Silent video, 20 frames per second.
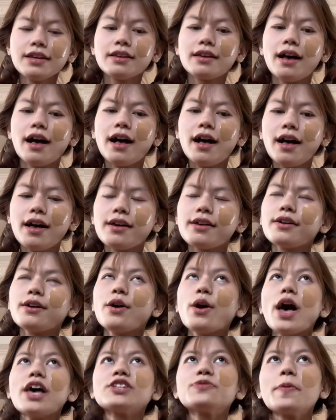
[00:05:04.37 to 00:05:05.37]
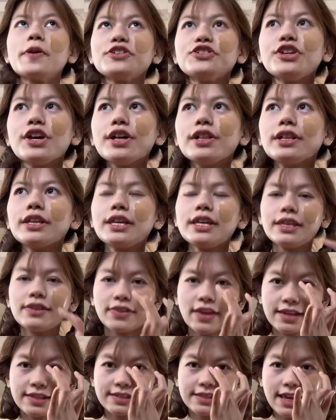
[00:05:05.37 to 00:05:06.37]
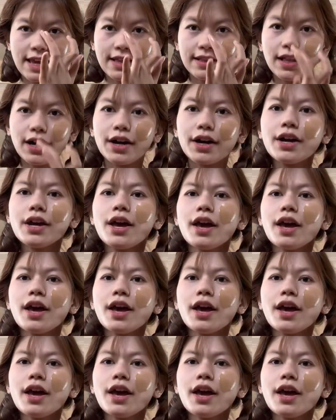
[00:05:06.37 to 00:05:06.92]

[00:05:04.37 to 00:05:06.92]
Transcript: especially the sailor,